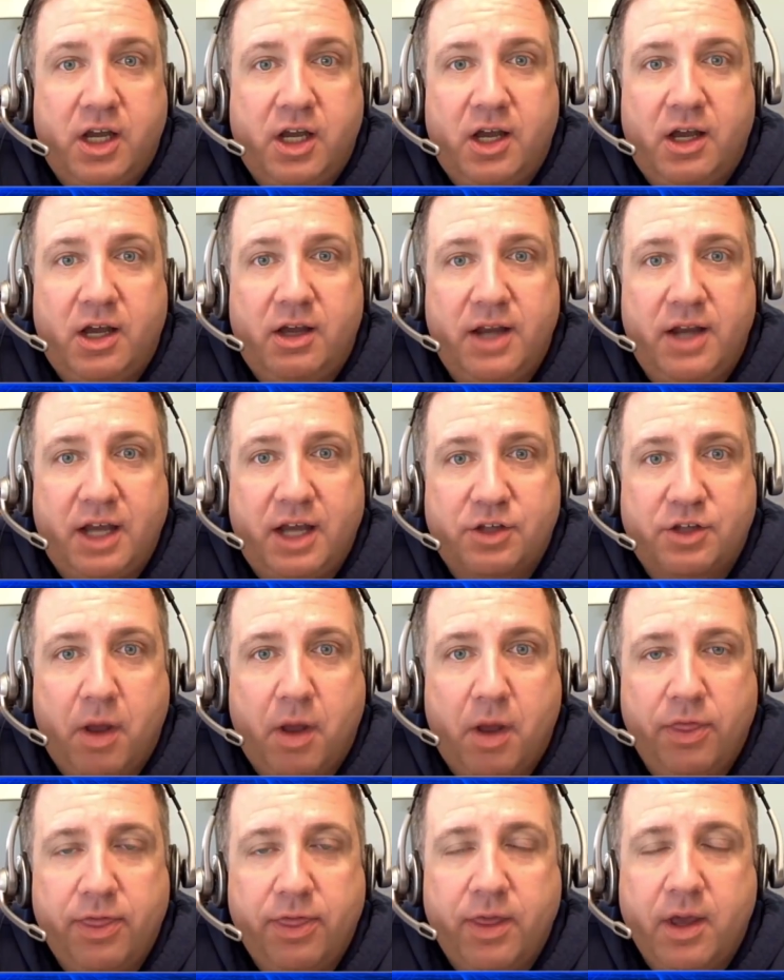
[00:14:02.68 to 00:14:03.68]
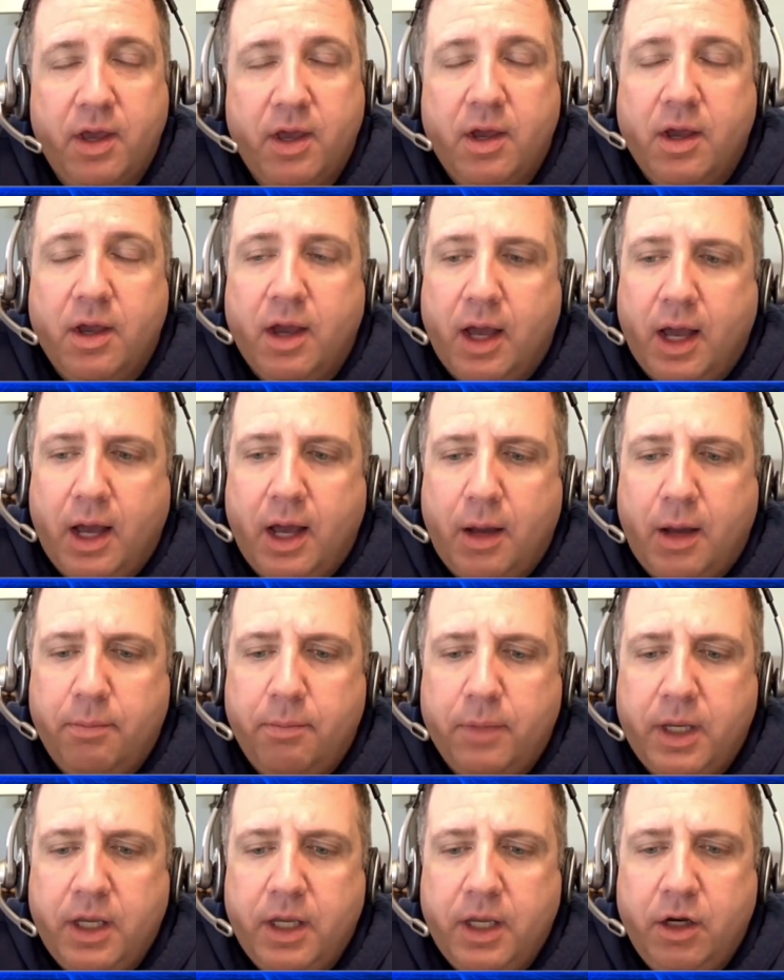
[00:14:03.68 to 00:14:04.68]
uh, next month.
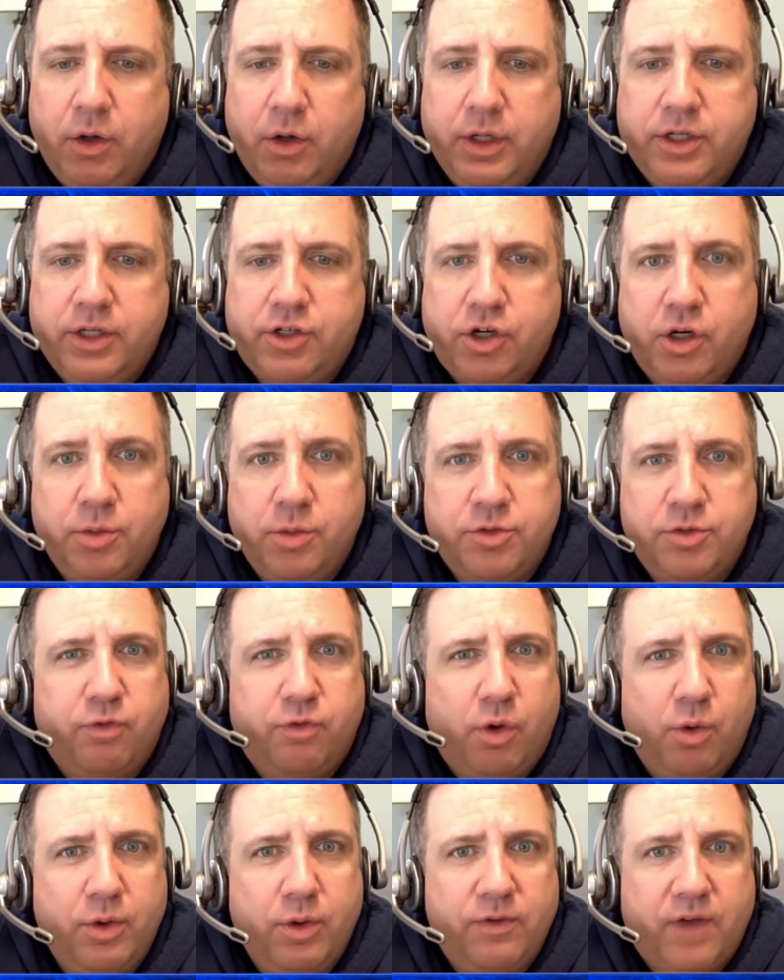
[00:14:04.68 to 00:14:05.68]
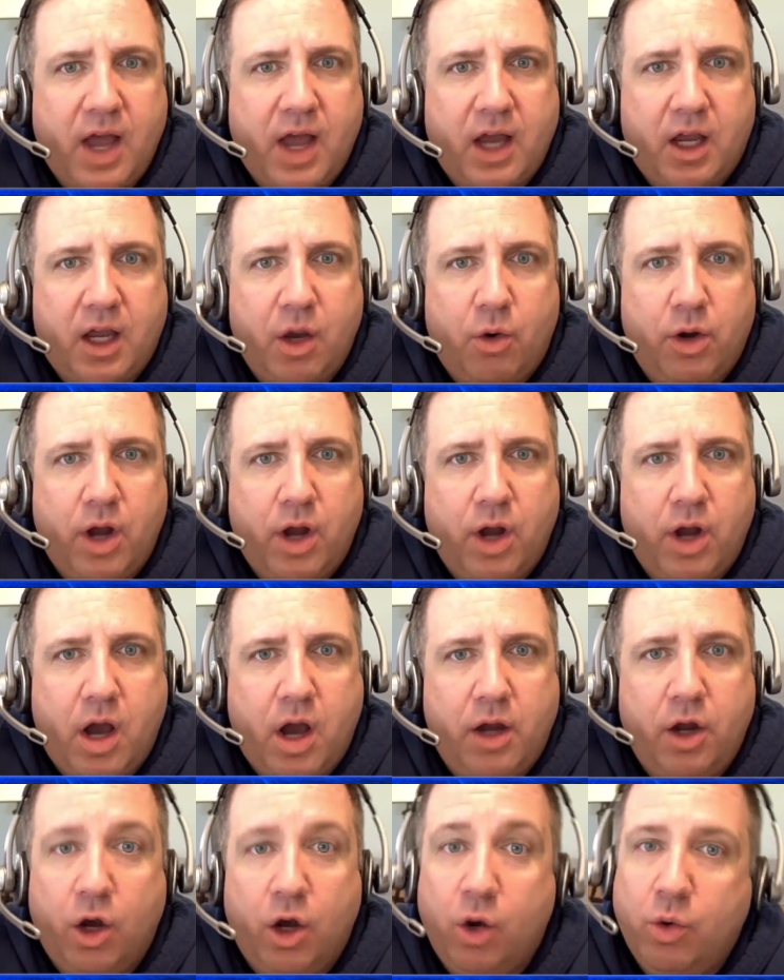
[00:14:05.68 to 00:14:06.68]
Um, you know, in terms of what we've got going
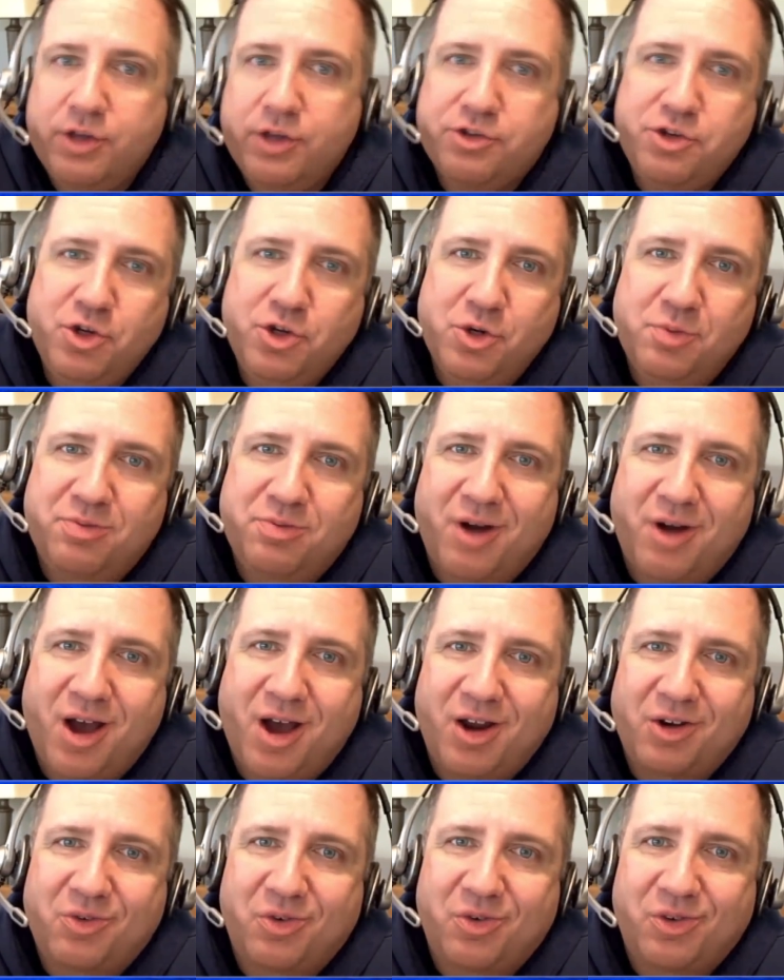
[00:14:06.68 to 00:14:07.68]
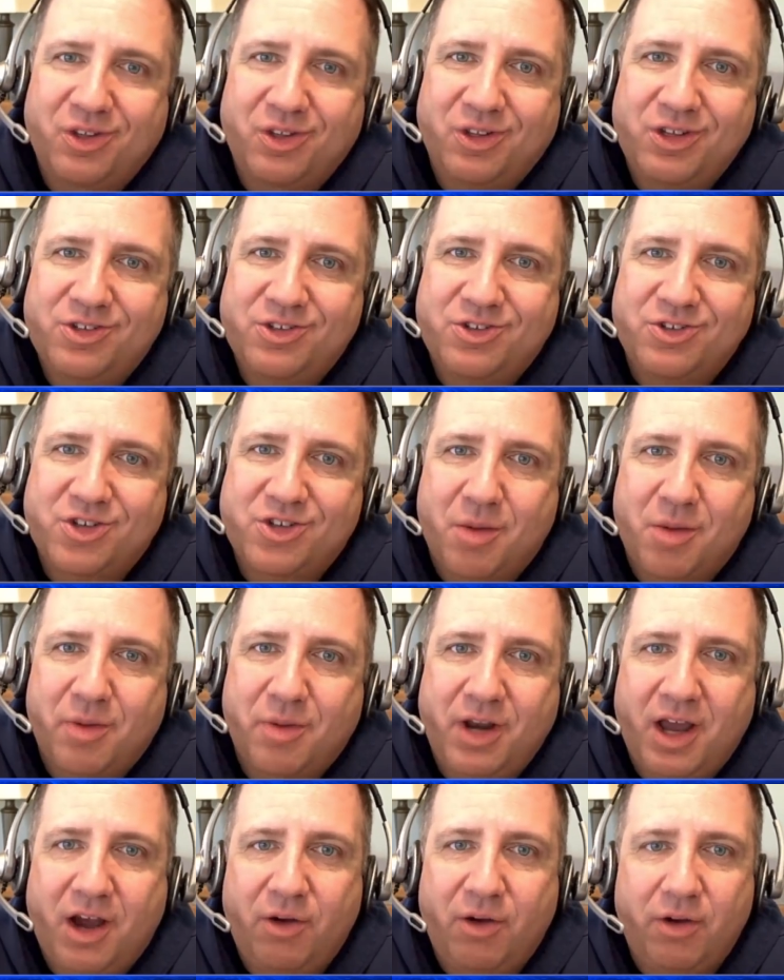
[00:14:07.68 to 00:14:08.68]
on, always new product releases
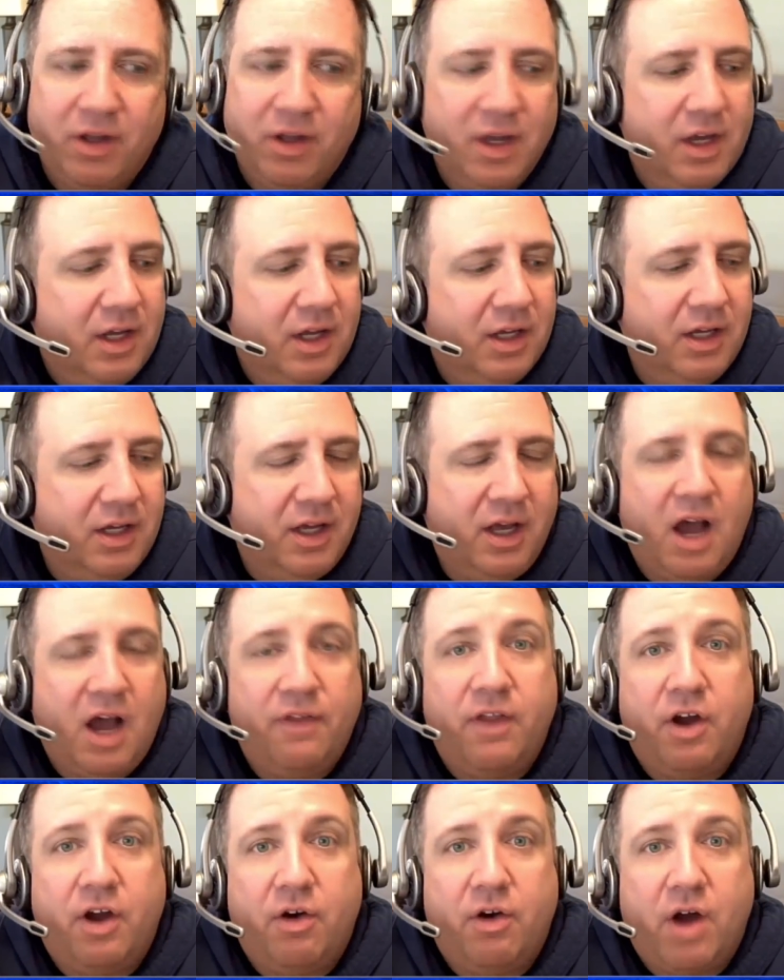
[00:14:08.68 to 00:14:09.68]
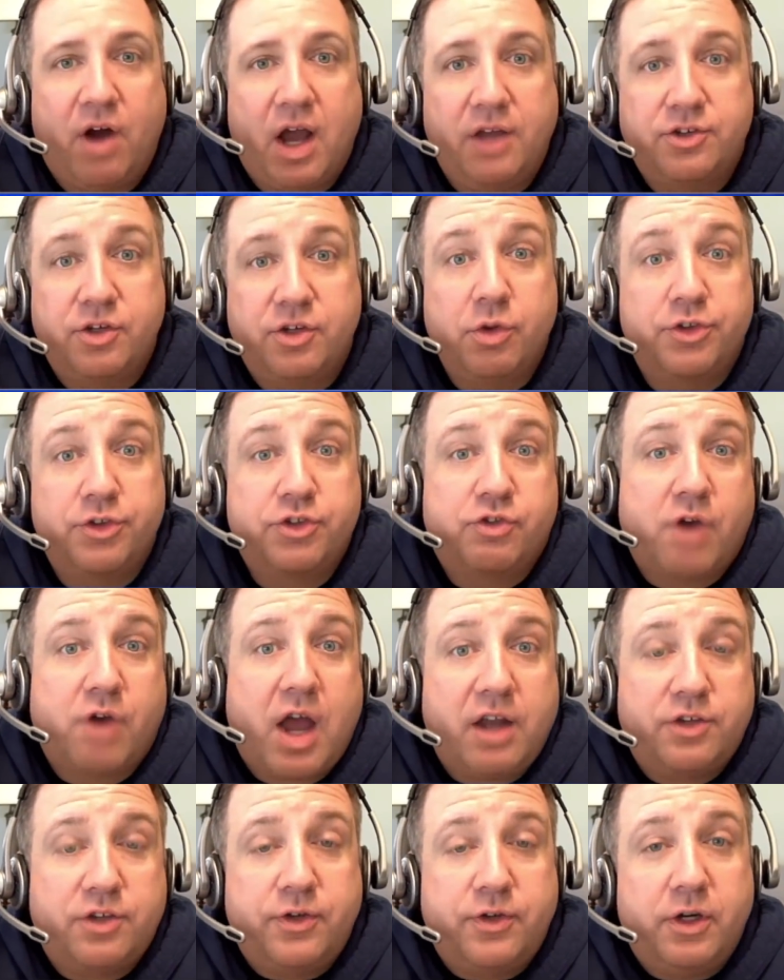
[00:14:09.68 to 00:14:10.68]
coming out on the horizon. With
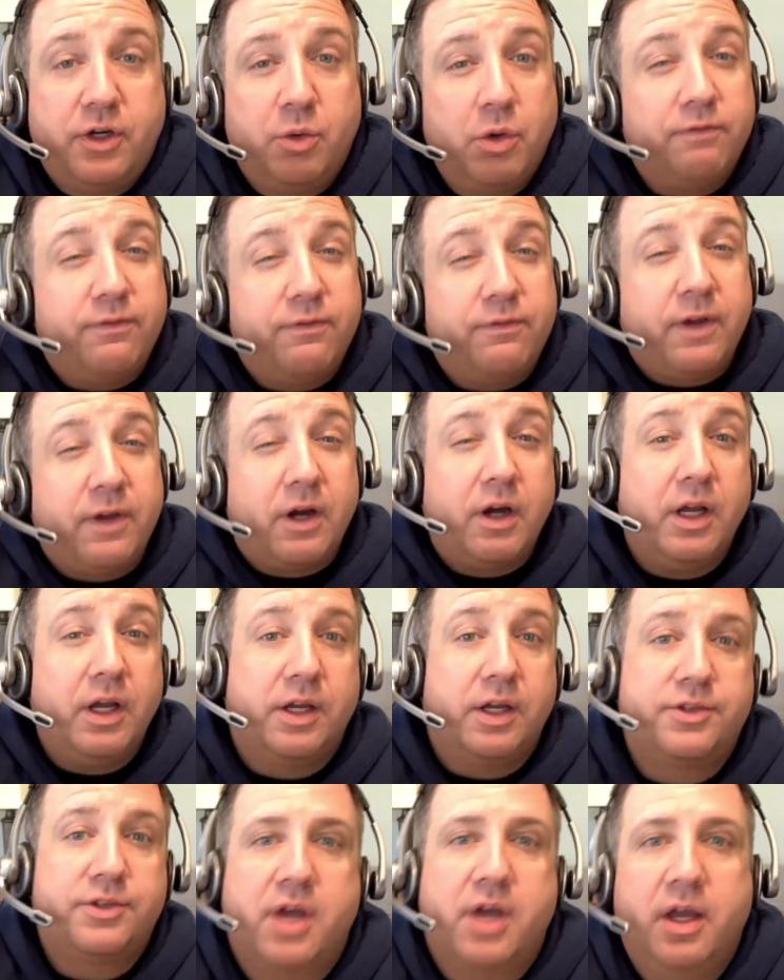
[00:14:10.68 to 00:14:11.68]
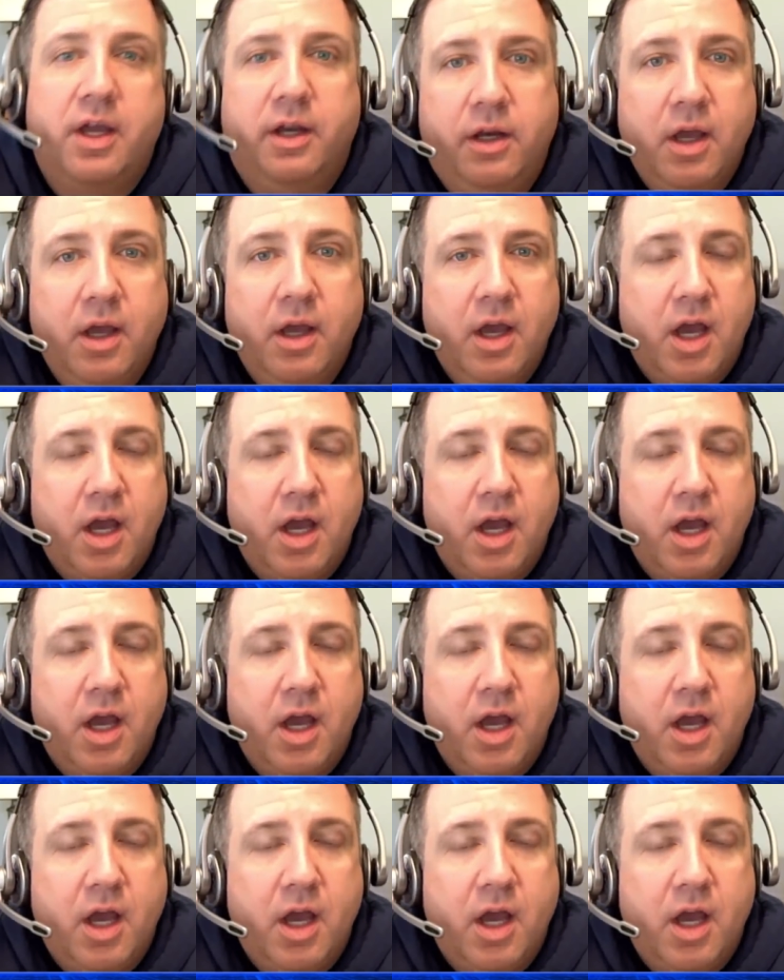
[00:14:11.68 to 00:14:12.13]
Stratusphere, we're very excited